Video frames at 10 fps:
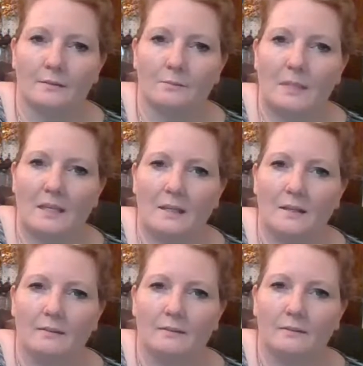bead.
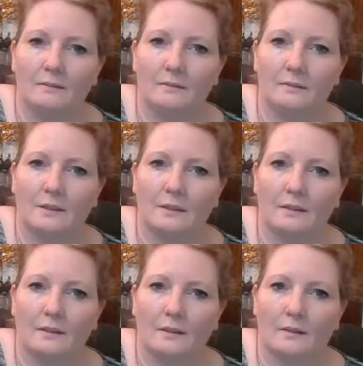
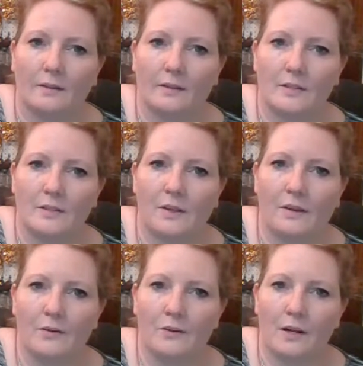They're in
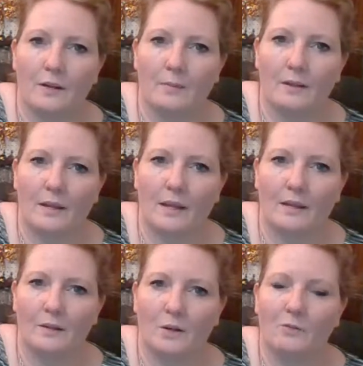teardrop
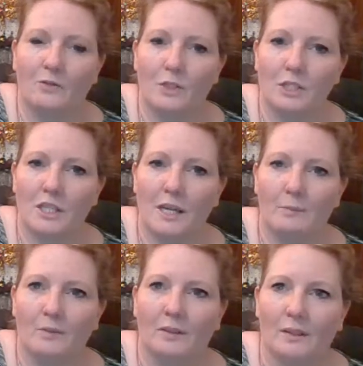and oval
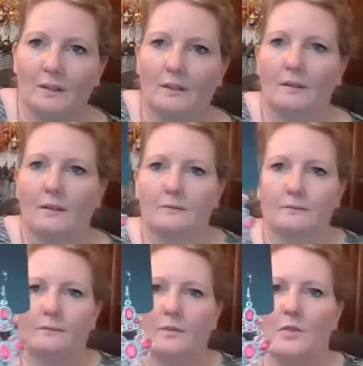shapes.
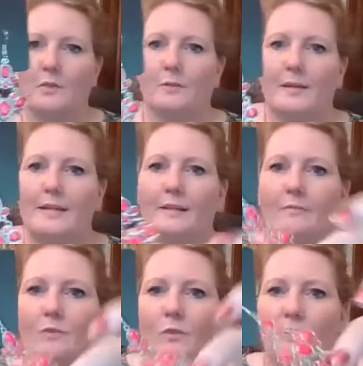3
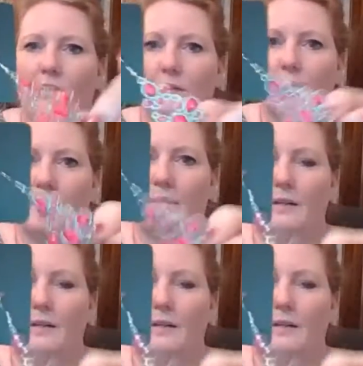levels that are